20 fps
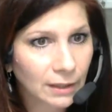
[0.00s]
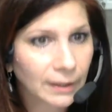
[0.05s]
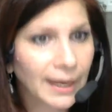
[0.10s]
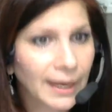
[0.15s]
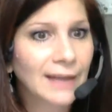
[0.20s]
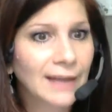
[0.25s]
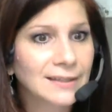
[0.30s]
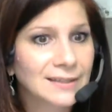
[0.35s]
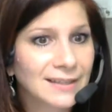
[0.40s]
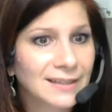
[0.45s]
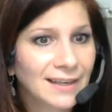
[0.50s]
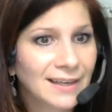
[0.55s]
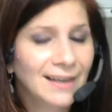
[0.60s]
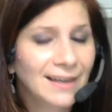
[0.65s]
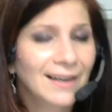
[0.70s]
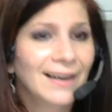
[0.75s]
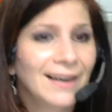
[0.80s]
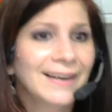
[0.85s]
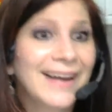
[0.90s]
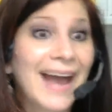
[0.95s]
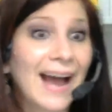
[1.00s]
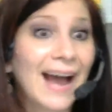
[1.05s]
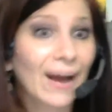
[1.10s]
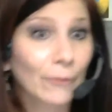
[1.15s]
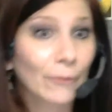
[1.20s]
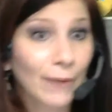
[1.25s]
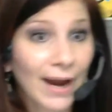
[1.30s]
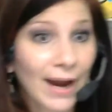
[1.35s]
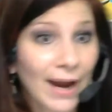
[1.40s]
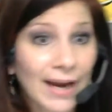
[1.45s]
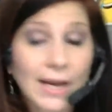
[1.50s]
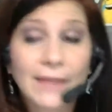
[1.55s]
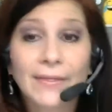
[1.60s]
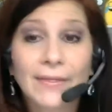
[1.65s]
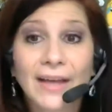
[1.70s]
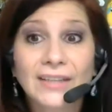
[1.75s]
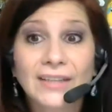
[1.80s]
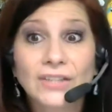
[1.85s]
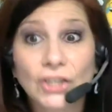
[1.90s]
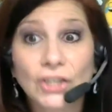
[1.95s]
Yes. Yeah, right?
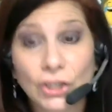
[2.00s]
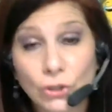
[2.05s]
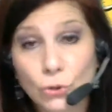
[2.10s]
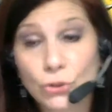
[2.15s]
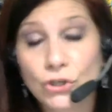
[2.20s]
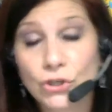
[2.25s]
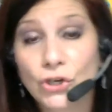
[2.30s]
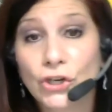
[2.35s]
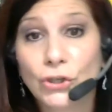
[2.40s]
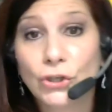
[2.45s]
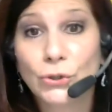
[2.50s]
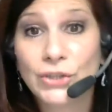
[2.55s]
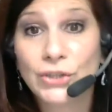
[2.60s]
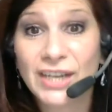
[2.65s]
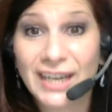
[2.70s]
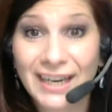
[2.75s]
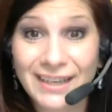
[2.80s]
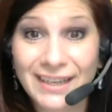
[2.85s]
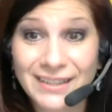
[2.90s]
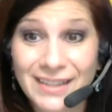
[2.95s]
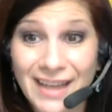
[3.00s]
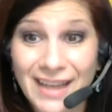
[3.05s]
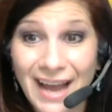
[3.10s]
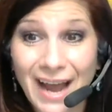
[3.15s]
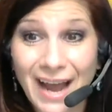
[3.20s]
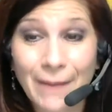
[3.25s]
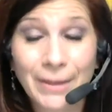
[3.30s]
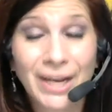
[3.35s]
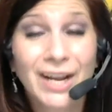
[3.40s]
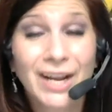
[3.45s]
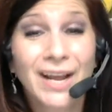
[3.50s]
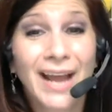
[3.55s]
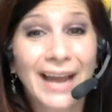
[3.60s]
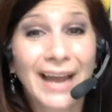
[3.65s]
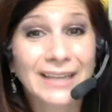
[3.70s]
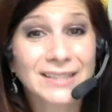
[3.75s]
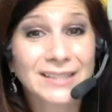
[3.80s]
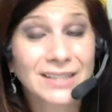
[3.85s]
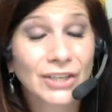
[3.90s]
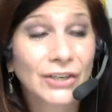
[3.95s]
And you should get into that habit.
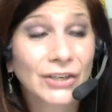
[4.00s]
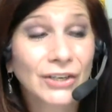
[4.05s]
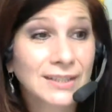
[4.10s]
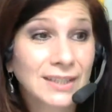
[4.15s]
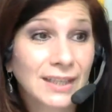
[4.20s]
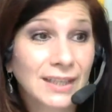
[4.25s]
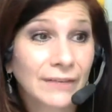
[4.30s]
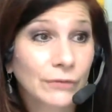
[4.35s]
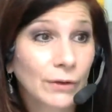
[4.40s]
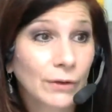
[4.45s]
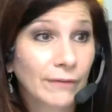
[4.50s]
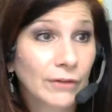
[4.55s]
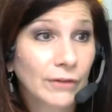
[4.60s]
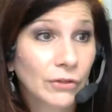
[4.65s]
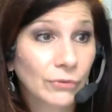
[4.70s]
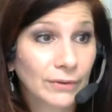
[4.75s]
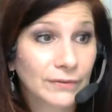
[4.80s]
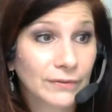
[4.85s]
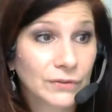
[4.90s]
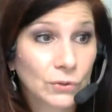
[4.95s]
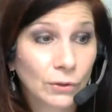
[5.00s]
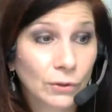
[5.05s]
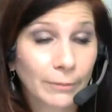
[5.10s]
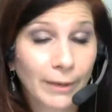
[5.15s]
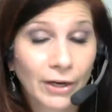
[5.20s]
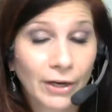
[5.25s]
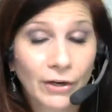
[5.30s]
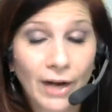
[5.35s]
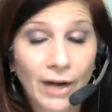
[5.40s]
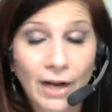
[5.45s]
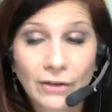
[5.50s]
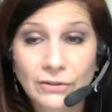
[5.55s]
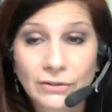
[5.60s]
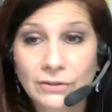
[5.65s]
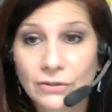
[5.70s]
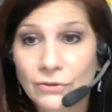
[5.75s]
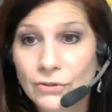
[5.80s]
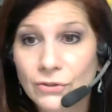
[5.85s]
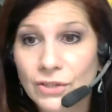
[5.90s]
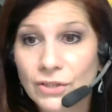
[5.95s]
And seriously, if you have a thrift store by your house,
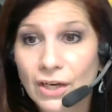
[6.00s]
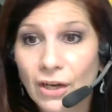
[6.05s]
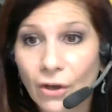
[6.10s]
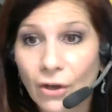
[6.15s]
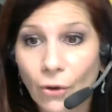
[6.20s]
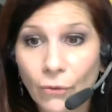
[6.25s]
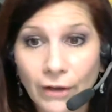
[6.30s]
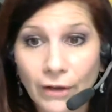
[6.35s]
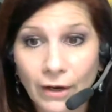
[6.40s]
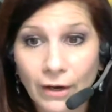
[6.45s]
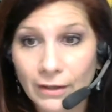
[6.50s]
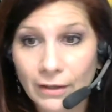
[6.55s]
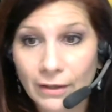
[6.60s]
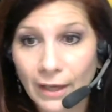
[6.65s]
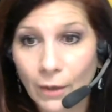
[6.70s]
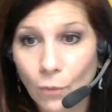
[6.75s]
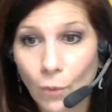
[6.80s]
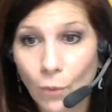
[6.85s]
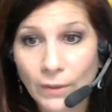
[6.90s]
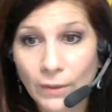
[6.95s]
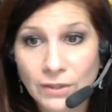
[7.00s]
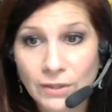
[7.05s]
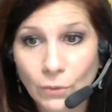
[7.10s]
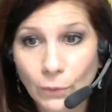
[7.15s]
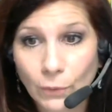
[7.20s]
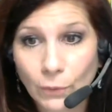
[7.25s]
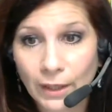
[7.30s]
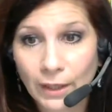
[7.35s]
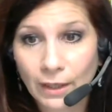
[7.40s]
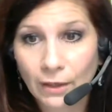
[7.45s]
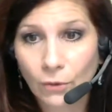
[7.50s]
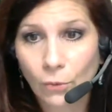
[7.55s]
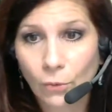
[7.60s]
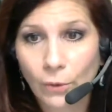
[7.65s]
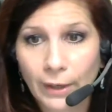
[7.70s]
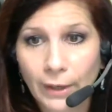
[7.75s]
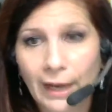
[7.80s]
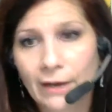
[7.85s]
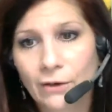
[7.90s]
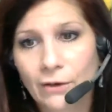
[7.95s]
you should go there like once a week.
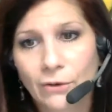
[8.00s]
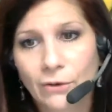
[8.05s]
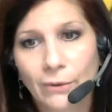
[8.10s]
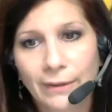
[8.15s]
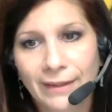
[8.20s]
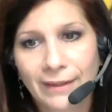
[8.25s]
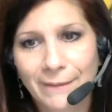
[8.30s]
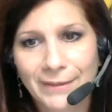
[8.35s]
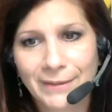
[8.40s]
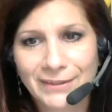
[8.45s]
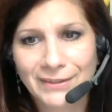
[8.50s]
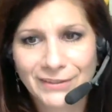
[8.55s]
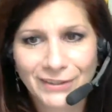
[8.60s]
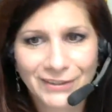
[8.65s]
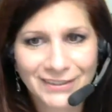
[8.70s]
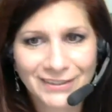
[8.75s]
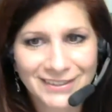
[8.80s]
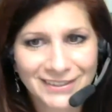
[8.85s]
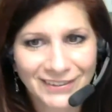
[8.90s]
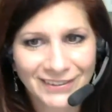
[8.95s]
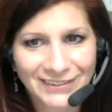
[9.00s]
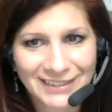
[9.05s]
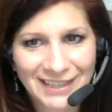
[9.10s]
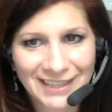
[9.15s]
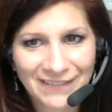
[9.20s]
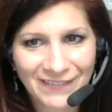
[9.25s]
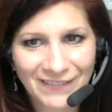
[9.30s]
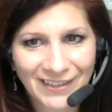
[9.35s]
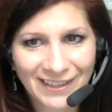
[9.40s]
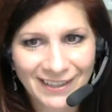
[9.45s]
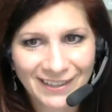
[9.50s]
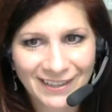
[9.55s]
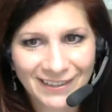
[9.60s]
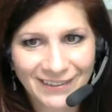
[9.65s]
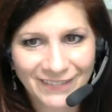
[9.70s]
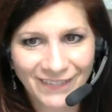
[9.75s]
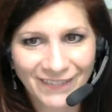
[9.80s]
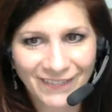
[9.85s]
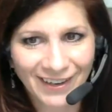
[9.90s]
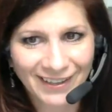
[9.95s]
Oi, I don't know what that means. Are you insulting me
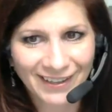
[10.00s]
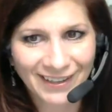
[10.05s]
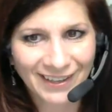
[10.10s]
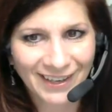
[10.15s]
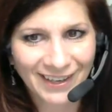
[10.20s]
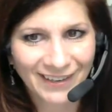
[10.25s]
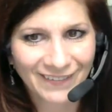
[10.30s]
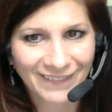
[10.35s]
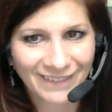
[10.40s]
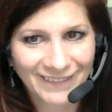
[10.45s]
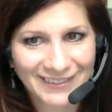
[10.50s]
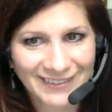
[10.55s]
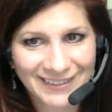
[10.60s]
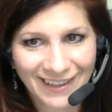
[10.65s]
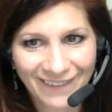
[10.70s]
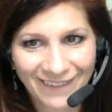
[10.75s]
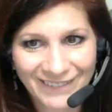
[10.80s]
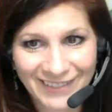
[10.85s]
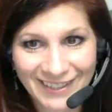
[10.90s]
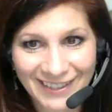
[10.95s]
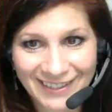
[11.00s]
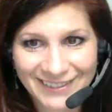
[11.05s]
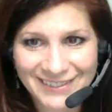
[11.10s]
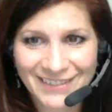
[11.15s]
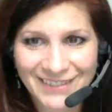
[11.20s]
or what? I don't know what's happening.